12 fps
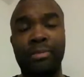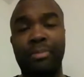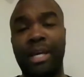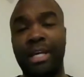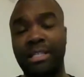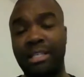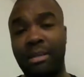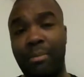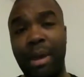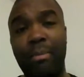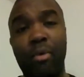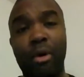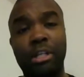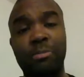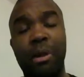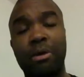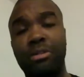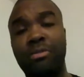because he's a bit more
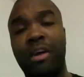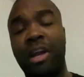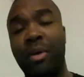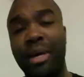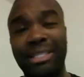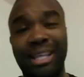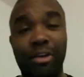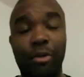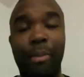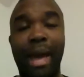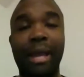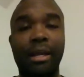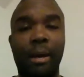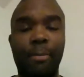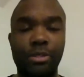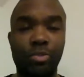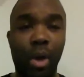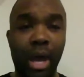explosive. I know he's a little banged
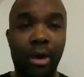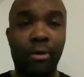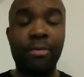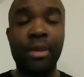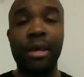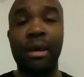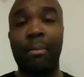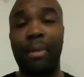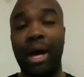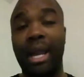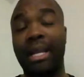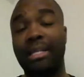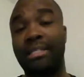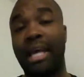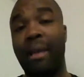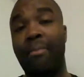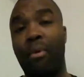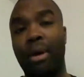up as well, but at the
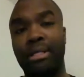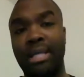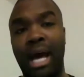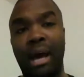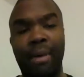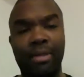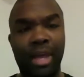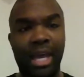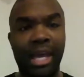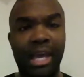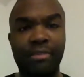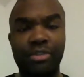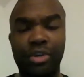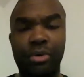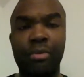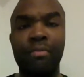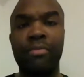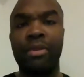same point in time, I think he gives
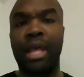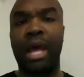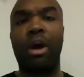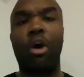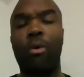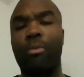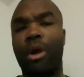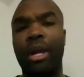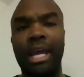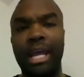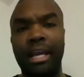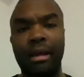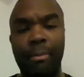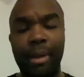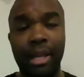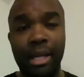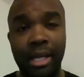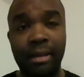you that home run hitting
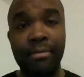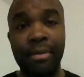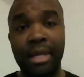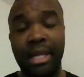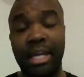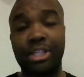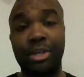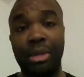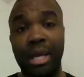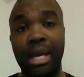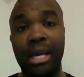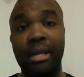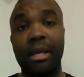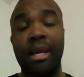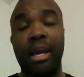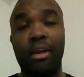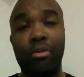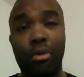ability that you need
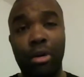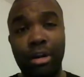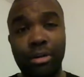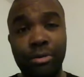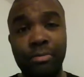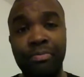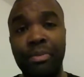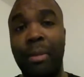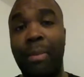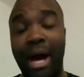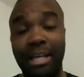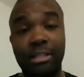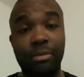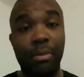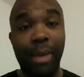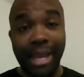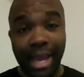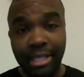in order to possibly
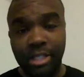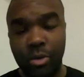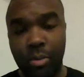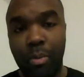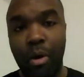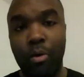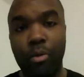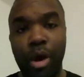make a Super Bowl